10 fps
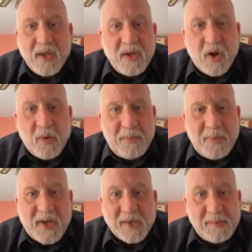you know,
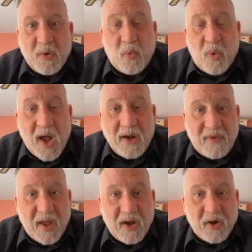because people want
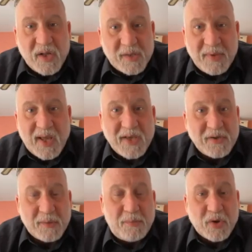fentanyl, it's because
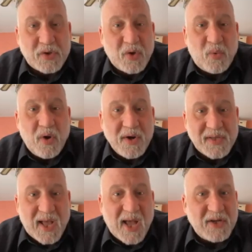there's a push towards
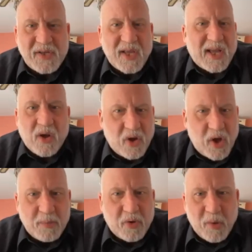that. Just like
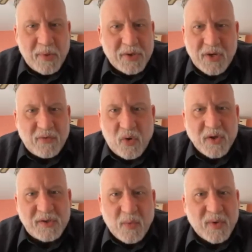alcohol prohibition, of
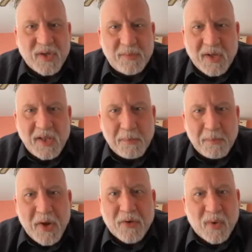course, they weren't smuggling
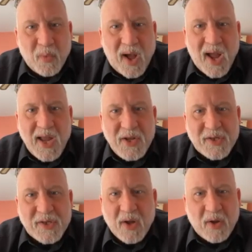beer and wine. You'd
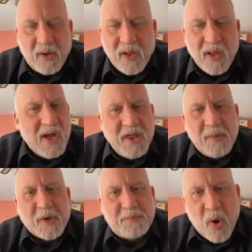smuggle the
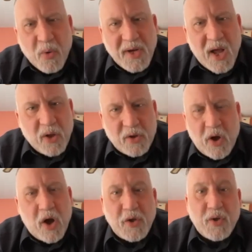most potent
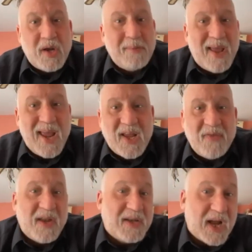alcohol you can make and
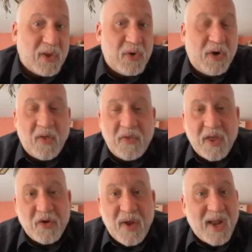then dilute it on the
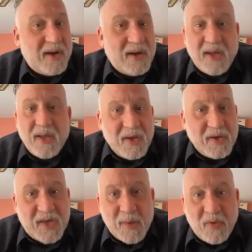other end.
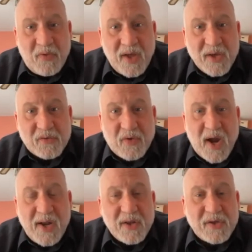Same with this,
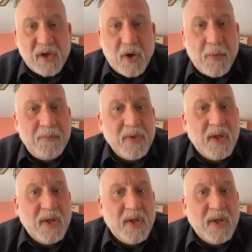right? And so